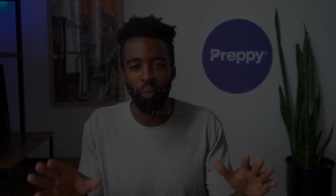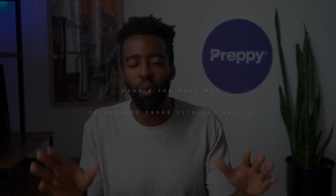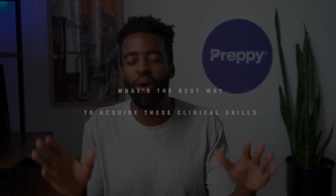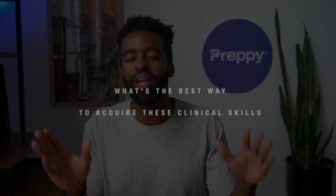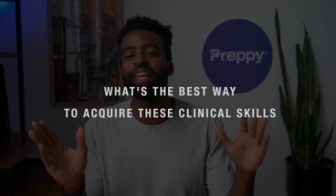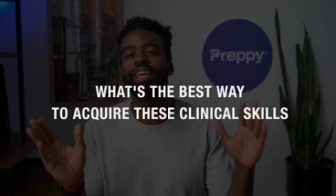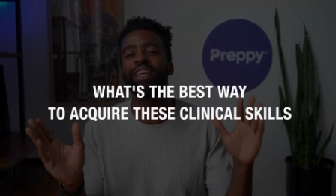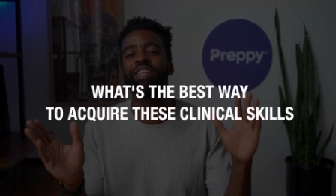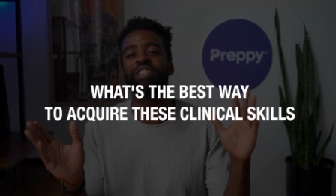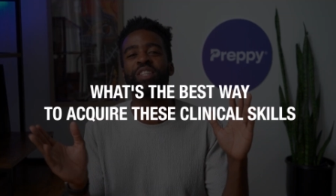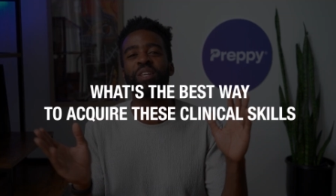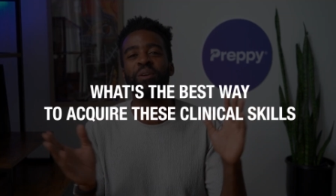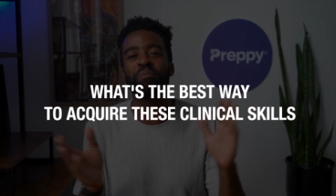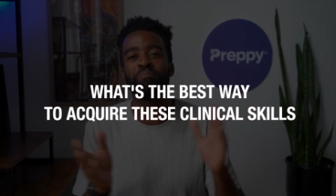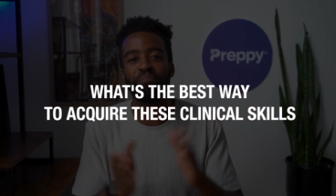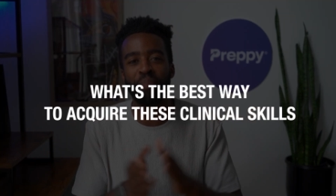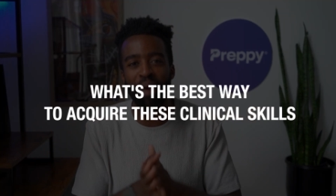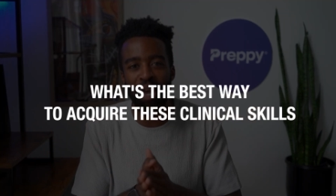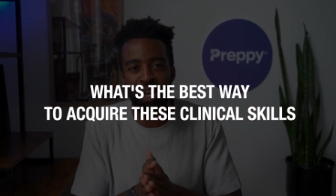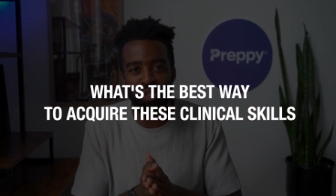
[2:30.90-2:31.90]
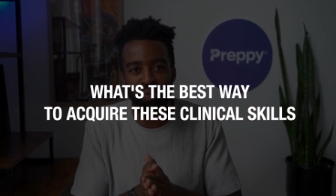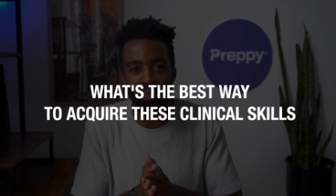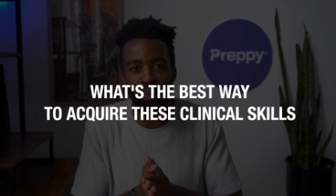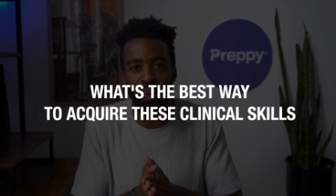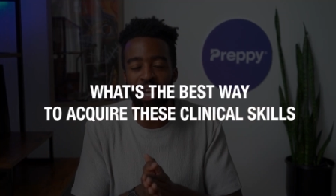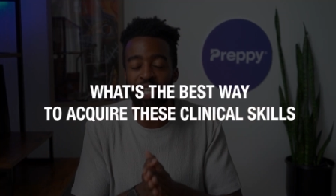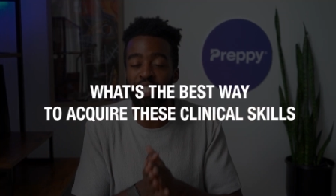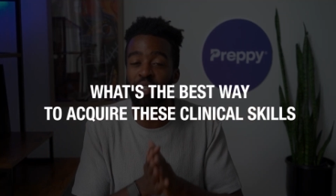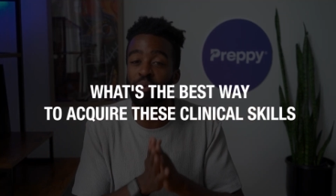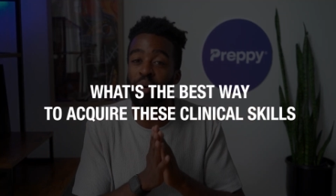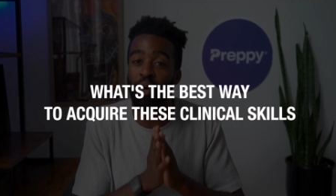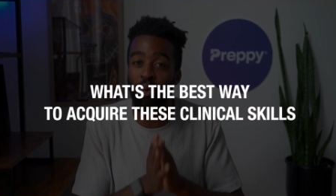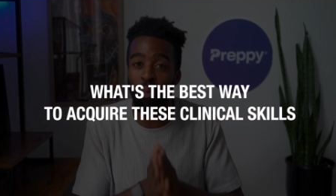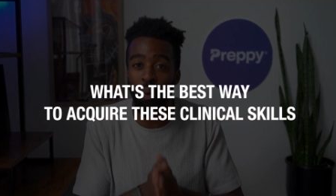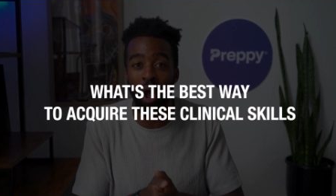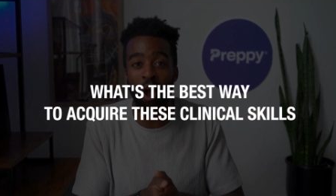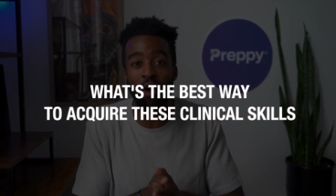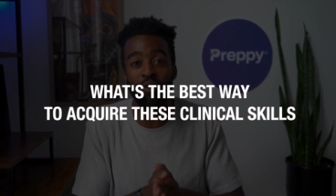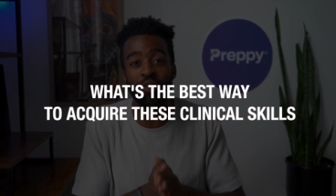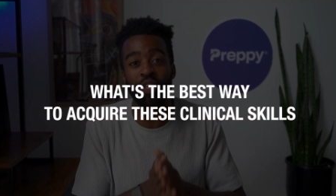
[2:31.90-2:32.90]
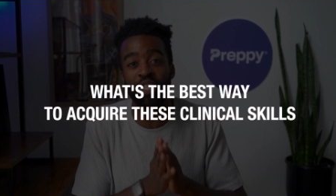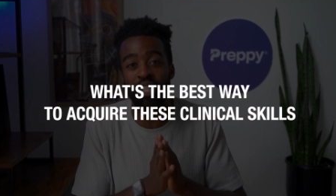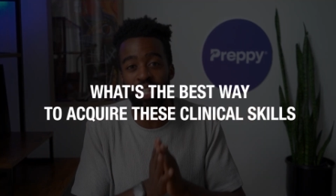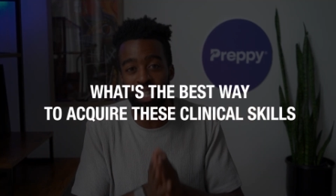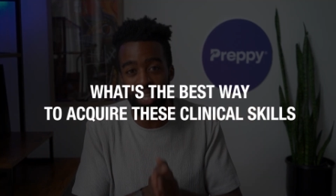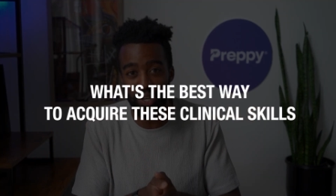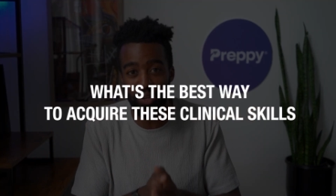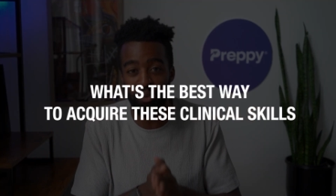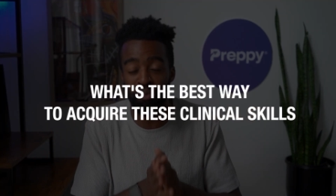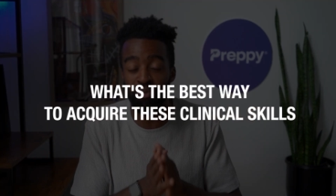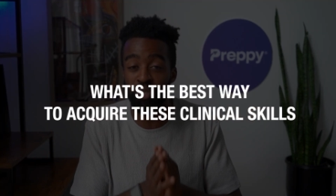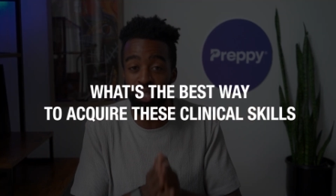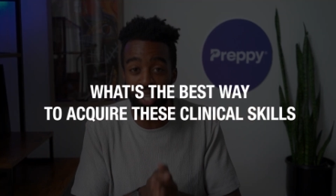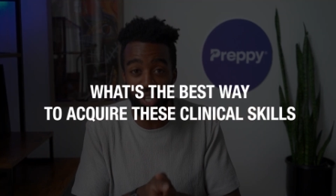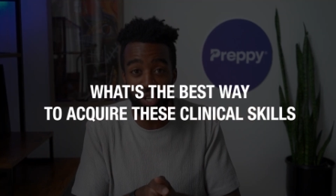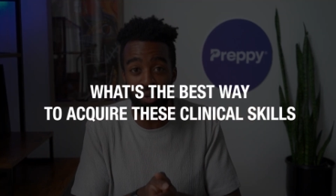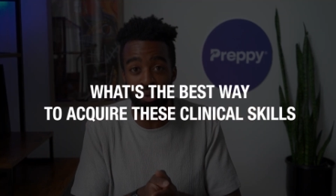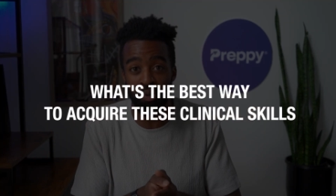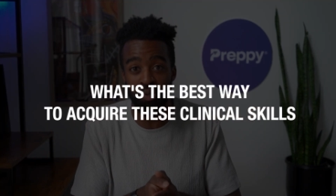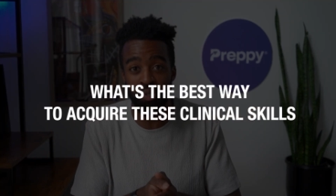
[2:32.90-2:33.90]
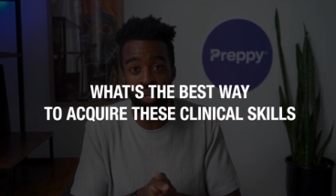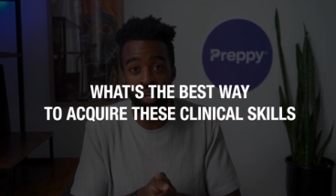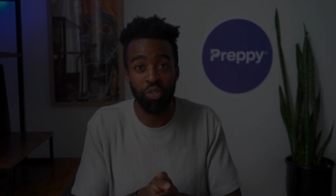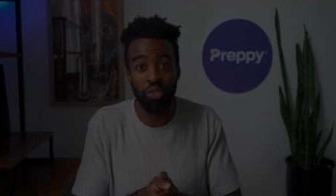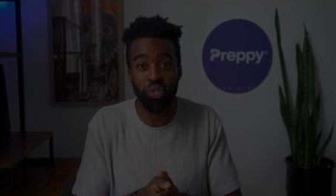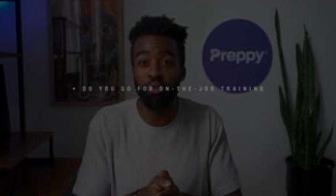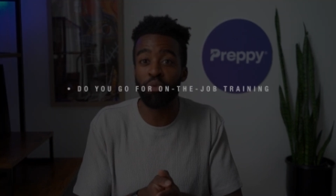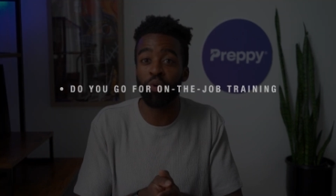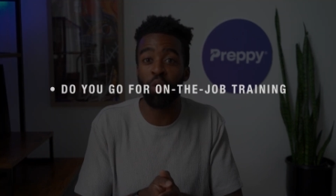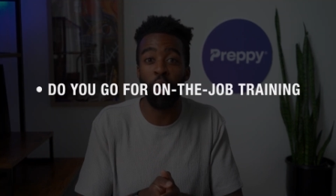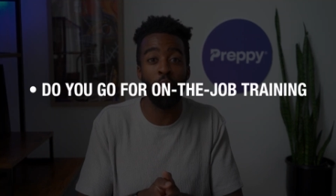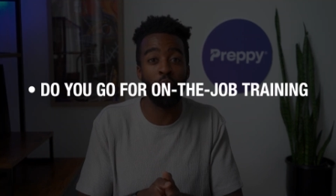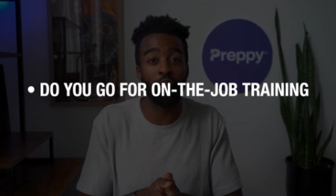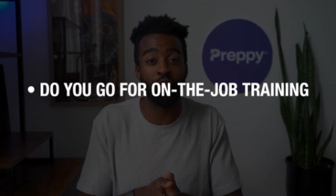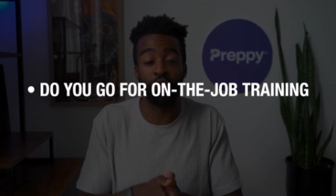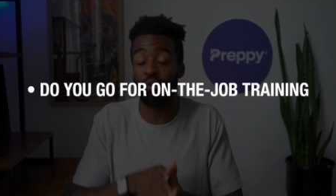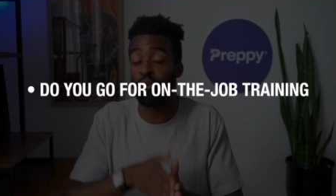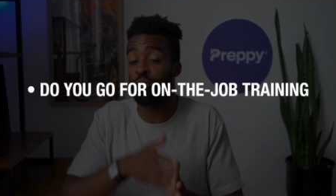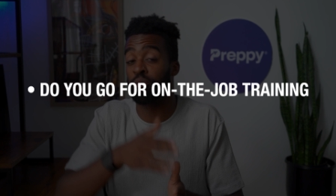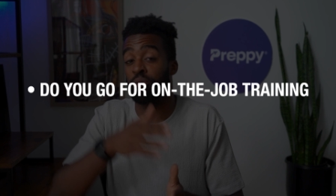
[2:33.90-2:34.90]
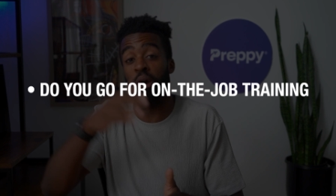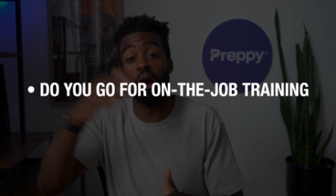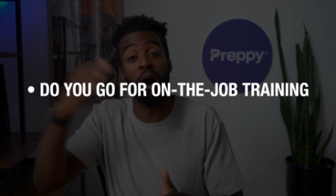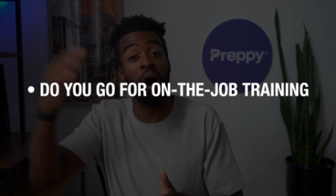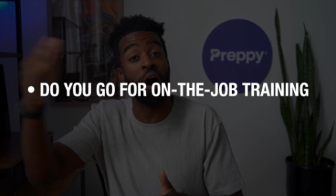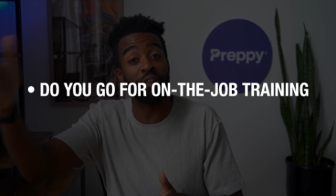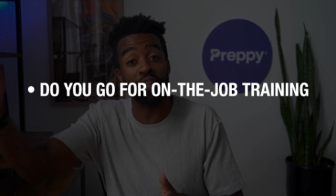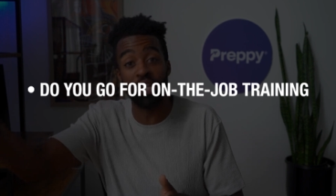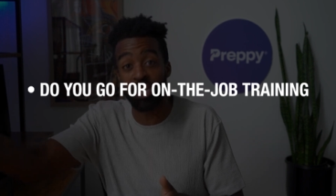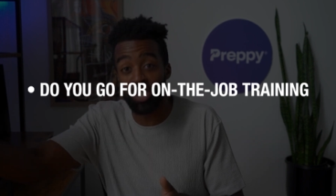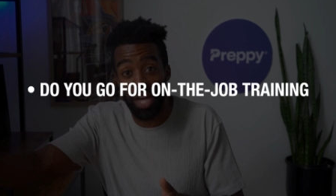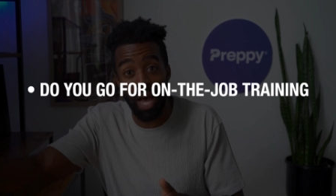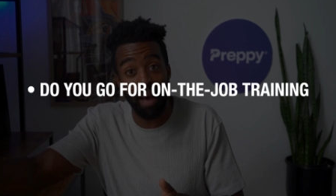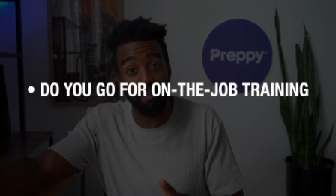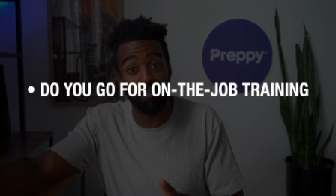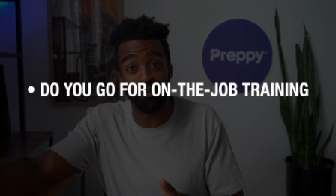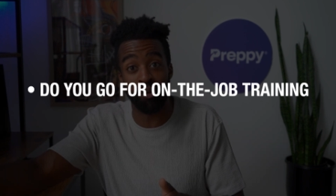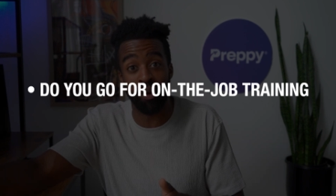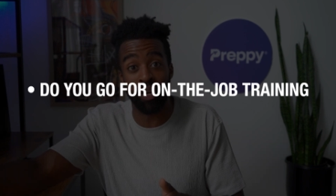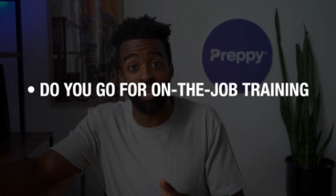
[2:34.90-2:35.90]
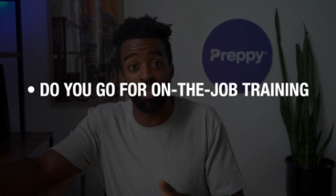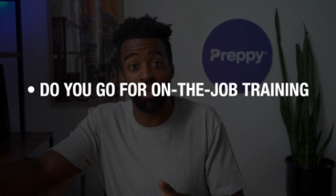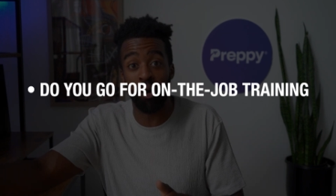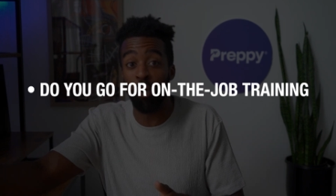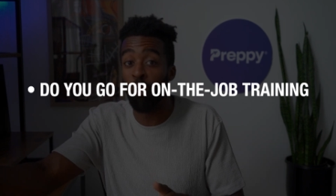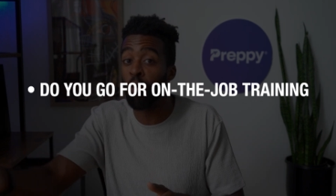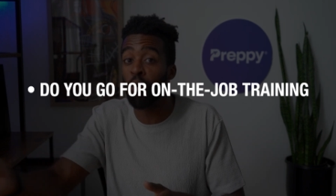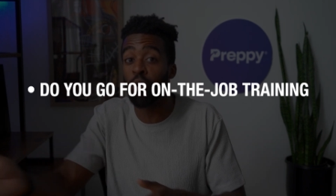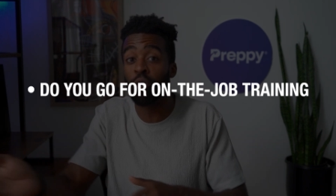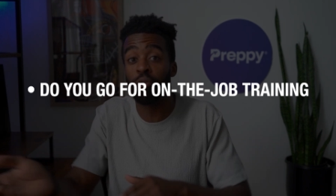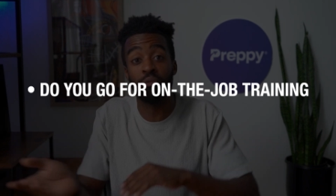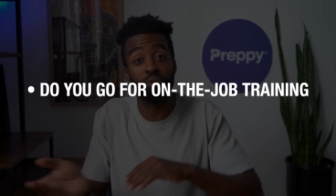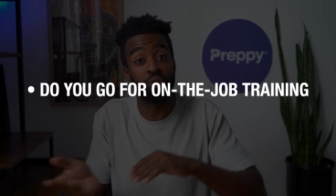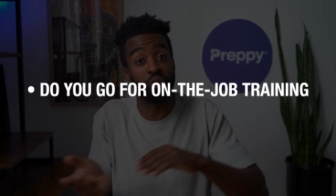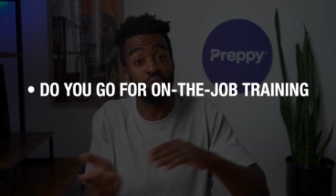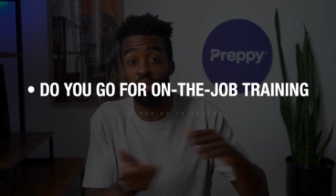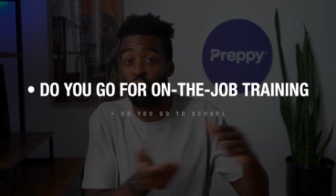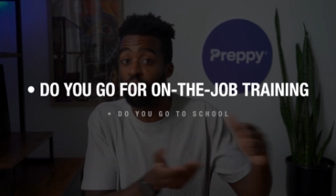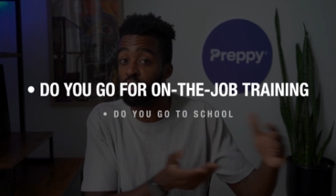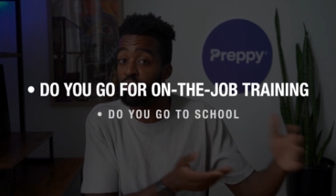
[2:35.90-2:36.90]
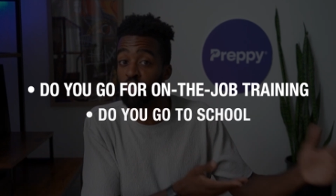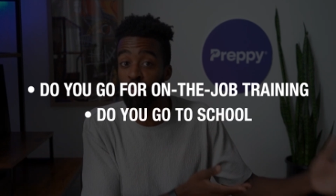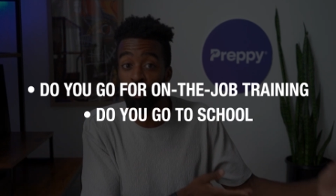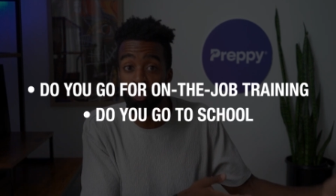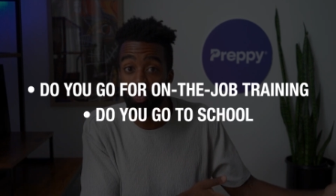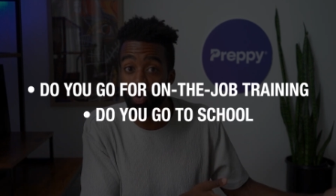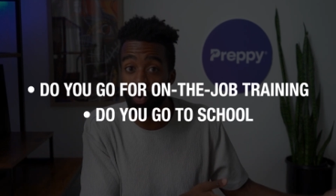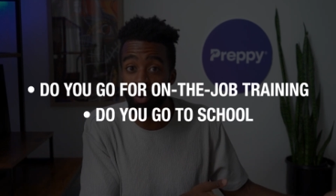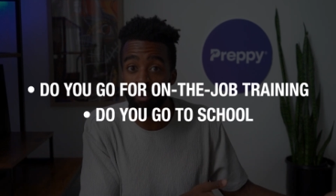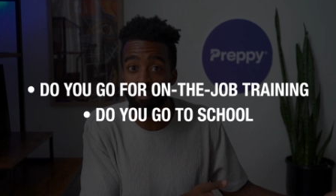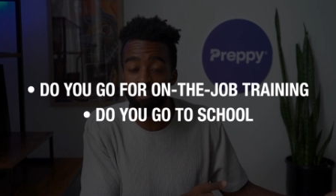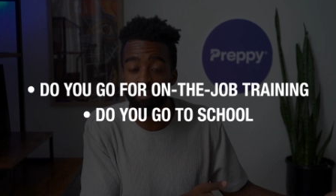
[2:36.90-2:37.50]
what is the best way to acquire these clinical skills? Do you go for on-the-job training, or do you go to school?